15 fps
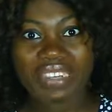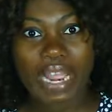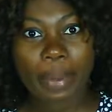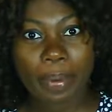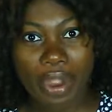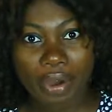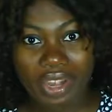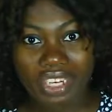
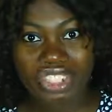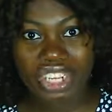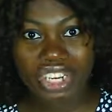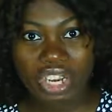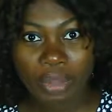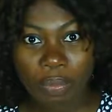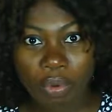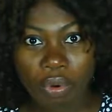diaper rash
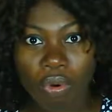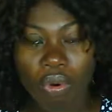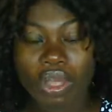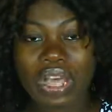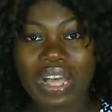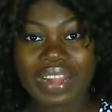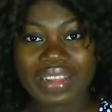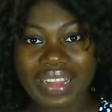anymore.
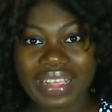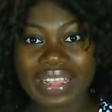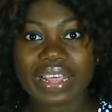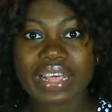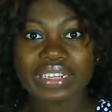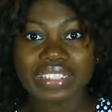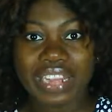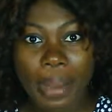Like,
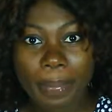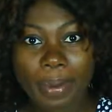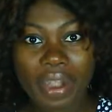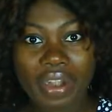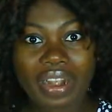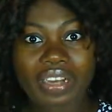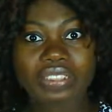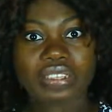diaper
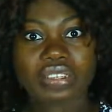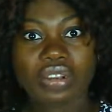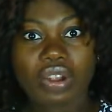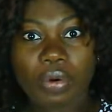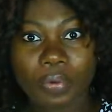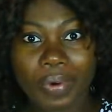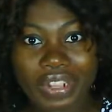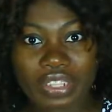rash
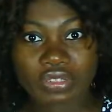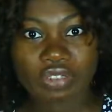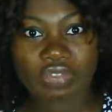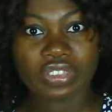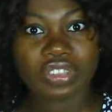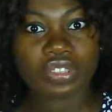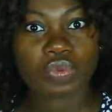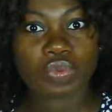went off
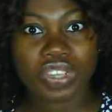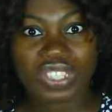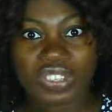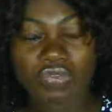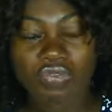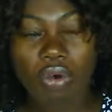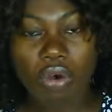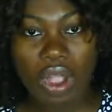in
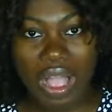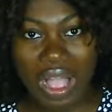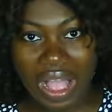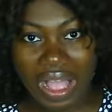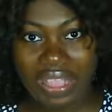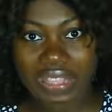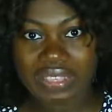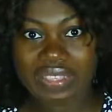24
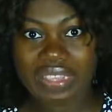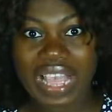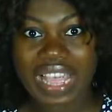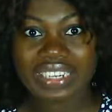hours.